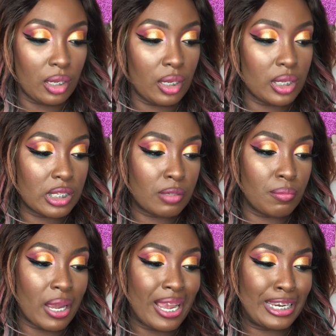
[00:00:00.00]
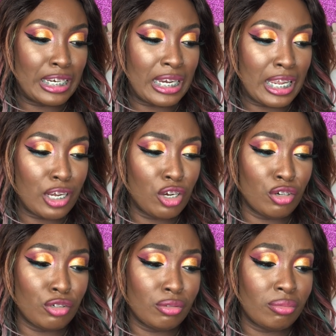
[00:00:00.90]
It's by
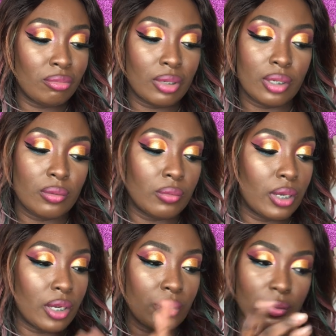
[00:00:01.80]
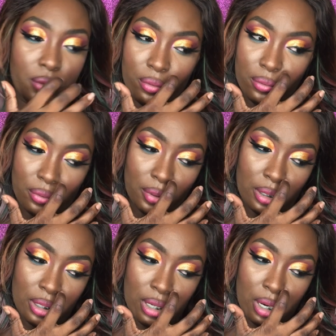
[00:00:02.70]
Nikon. I don't know,
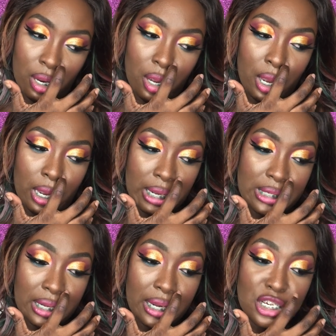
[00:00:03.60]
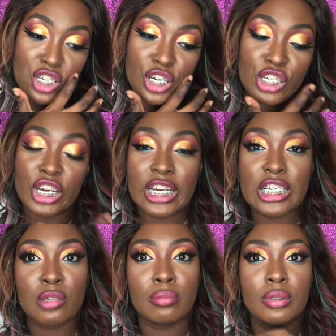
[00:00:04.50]
it's an
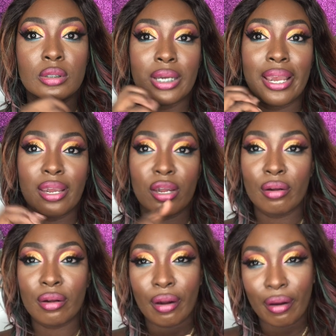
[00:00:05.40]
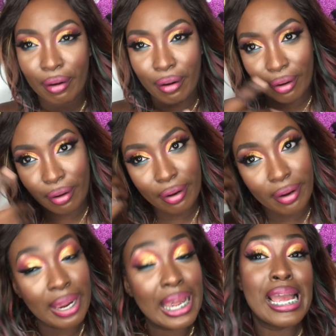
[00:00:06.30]
interchangeable hair curler.
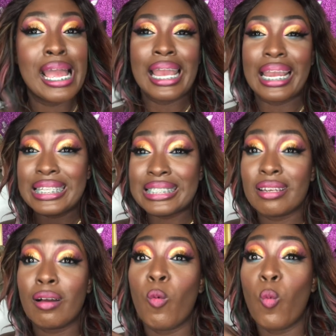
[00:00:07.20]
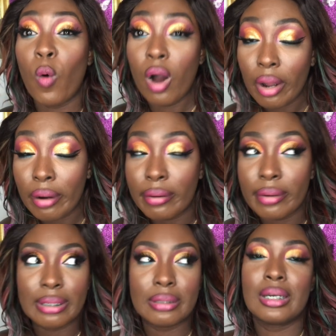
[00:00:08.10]
It's a wand
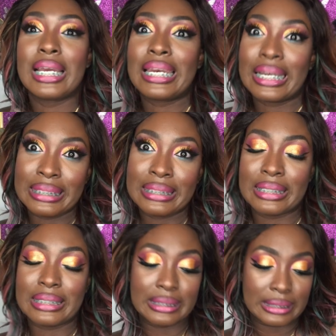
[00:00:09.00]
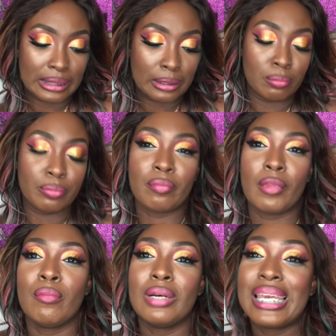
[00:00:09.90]
in essence,
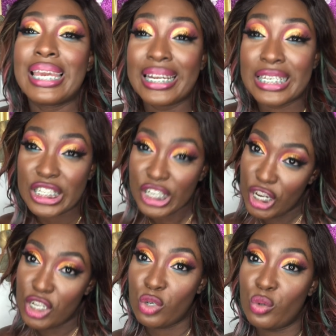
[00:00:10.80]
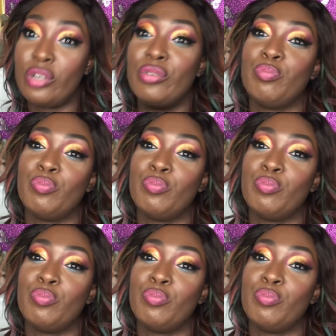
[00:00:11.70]
but you can change out the